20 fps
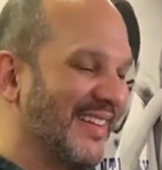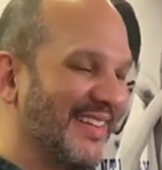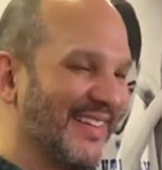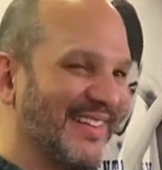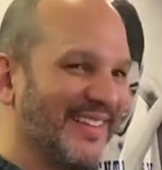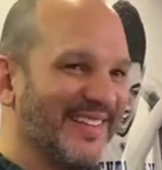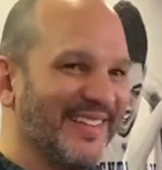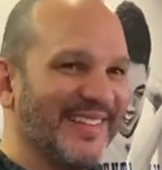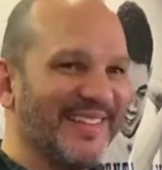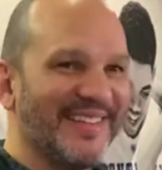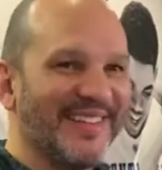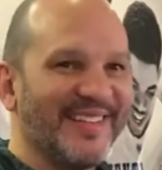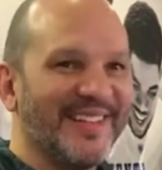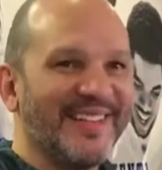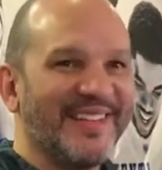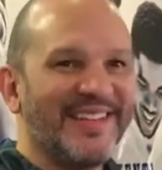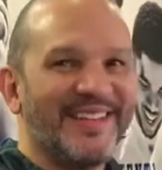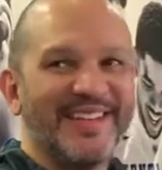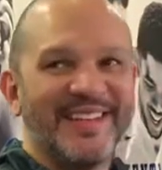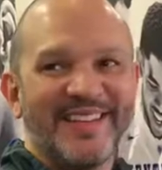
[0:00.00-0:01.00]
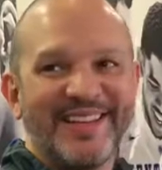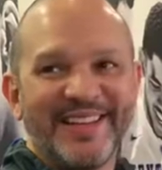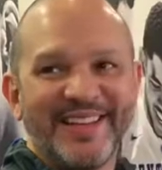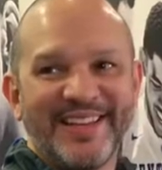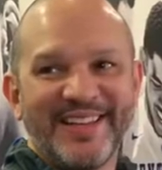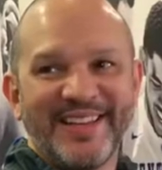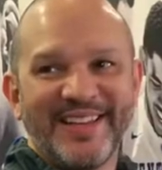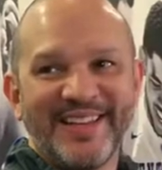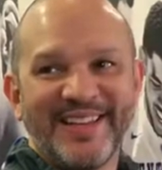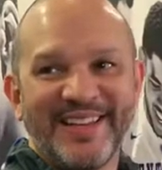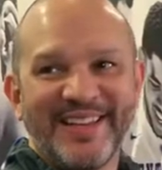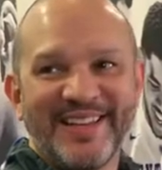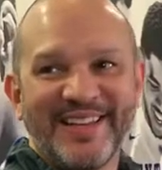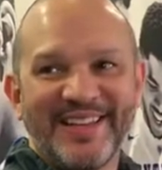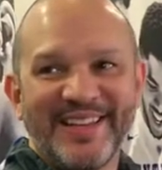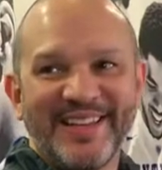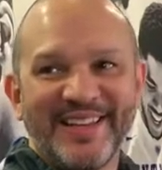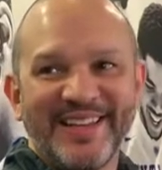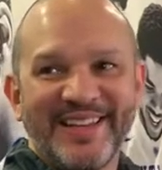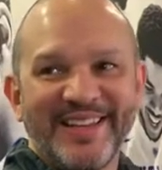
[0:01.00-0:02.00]
I care to amend that.
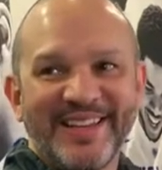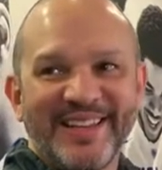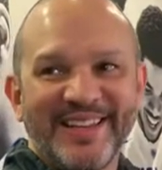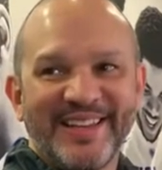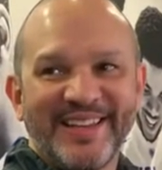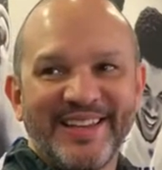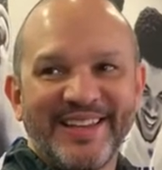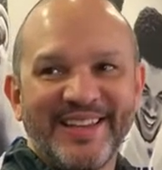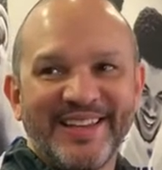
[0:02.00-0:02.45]
And